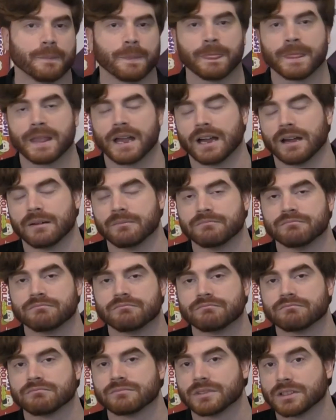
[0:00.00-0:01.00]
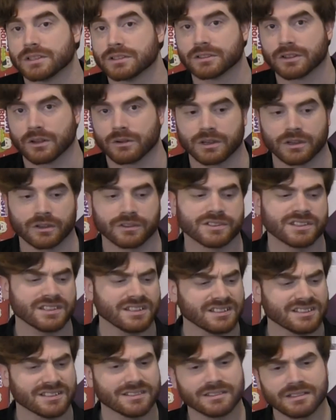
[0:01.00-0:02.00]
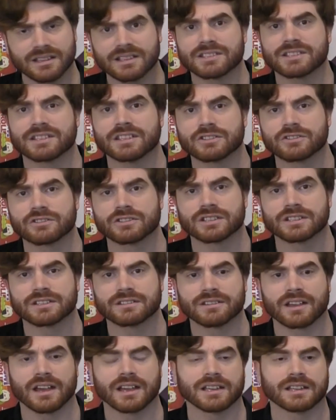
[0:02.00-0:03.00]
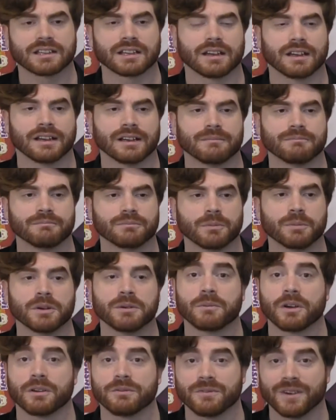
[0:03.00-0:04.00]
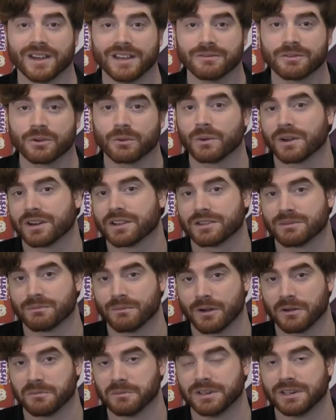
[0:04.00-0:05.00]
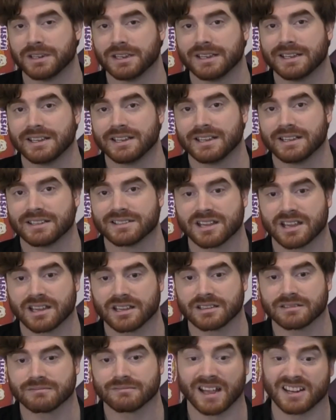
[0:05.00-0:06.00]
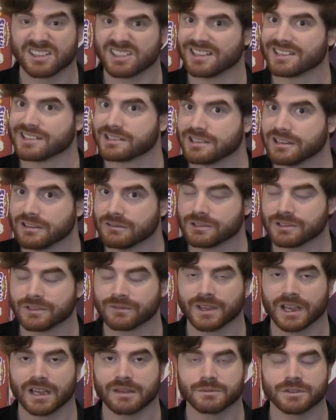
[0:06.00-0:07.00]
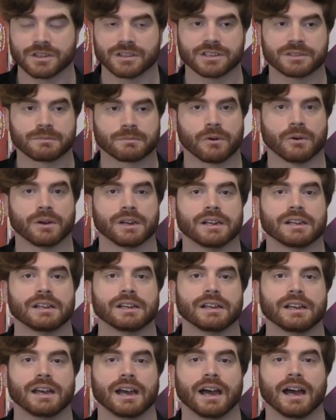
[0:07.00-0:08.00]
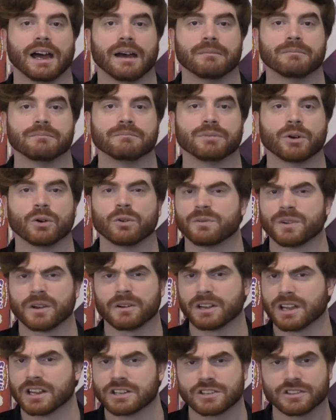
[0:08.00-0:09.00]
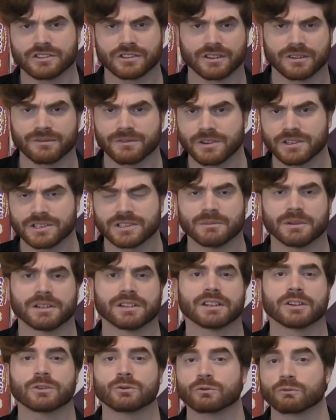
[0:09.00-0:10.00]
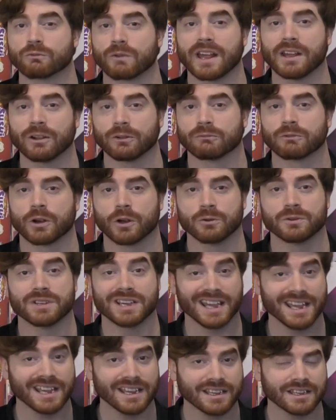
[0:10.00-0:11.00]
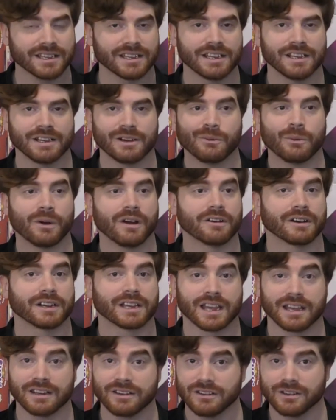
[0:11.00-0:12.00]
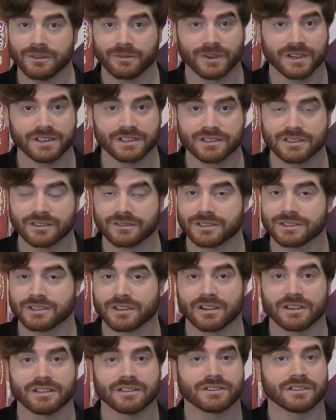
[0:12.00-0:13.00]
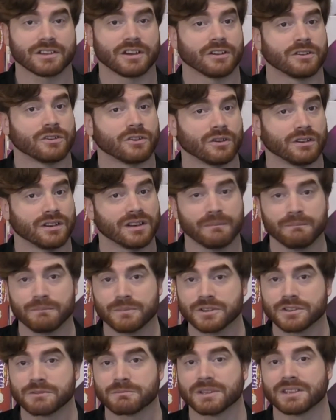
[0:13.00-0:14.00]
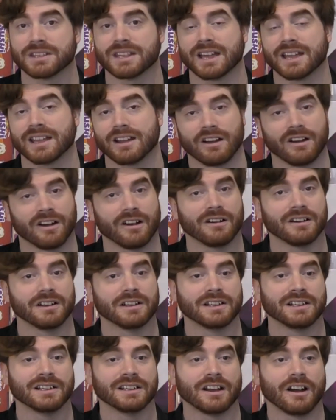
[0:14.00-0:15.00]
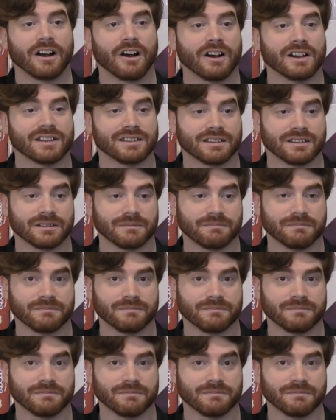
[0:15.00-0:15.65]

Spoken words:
going on. So that's an interesting take. Probably my favourite one at the moment is actually a series of games at this point, but all variations on a very similar thing called Railroad Inc., where again the faces of the dice are not numbers, but they are either